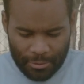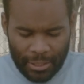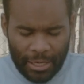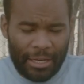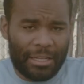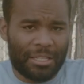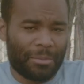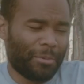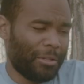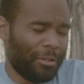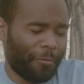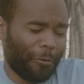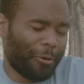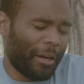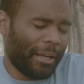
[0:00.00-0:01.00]
Grace, we
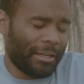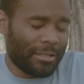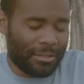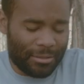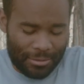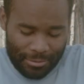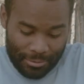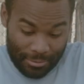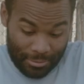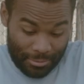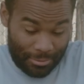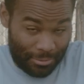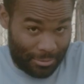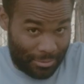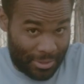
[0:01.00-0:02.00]
have grace.
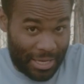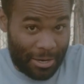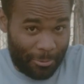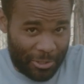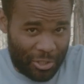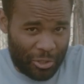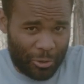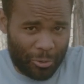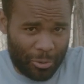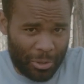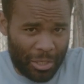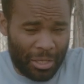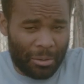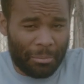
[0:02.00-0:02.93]
Yeah, we do,